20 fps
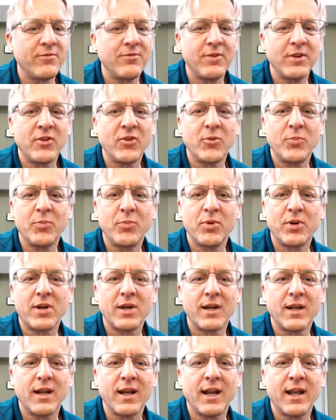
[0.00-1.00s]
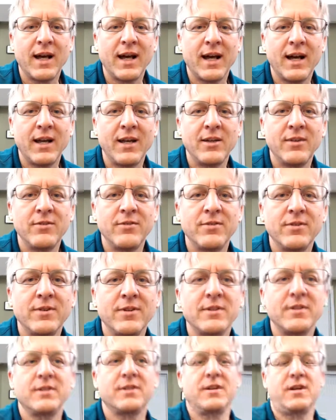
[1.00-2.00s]
Facebook Live.
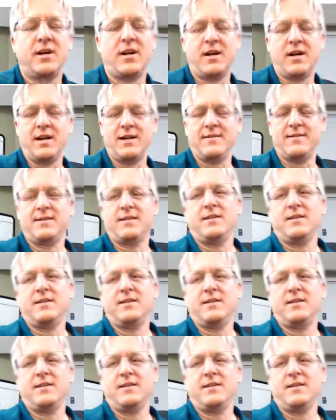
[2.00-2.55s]
All right.